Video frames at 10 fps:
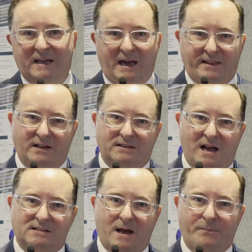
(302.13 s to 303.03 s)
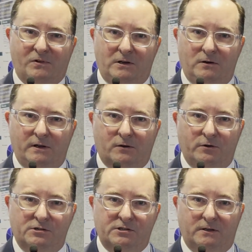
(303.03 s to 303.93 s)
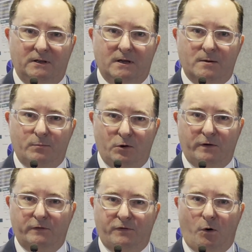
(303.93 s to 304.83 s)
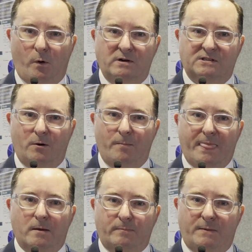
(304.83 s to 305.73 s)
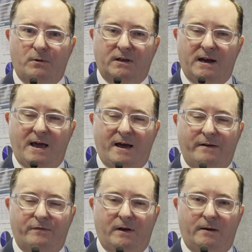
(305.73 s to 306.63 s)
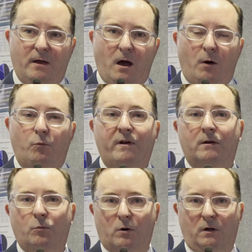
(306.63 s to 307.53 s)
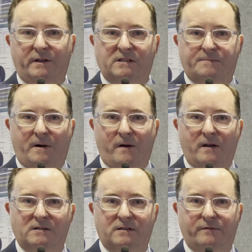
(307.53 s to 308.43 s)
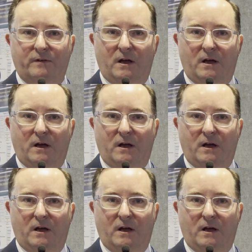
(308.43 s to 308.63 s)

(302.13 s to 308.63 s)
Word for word: And I think that's absolutely crucial moving forward so people can have uh, a real world experience of,